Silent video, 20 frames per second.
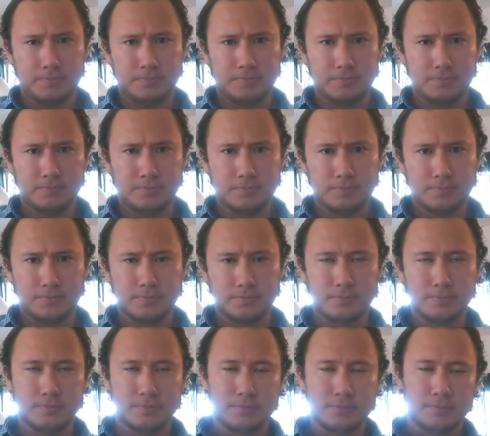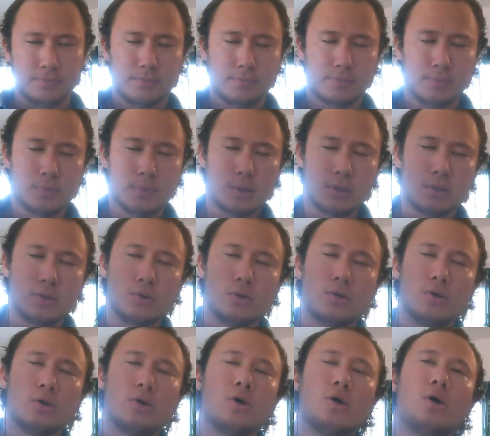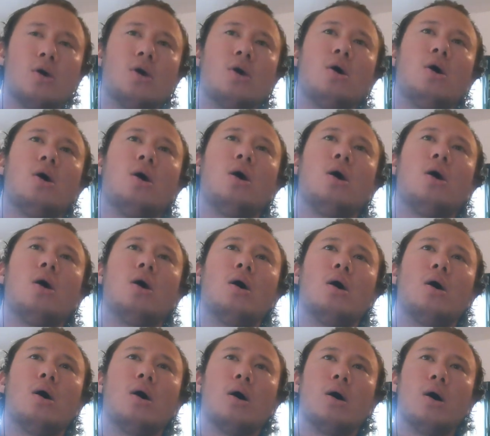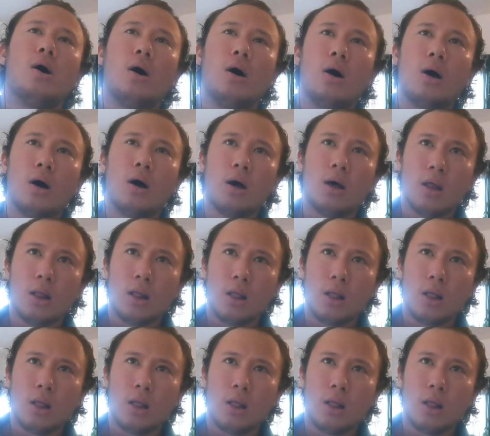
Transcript: (silence)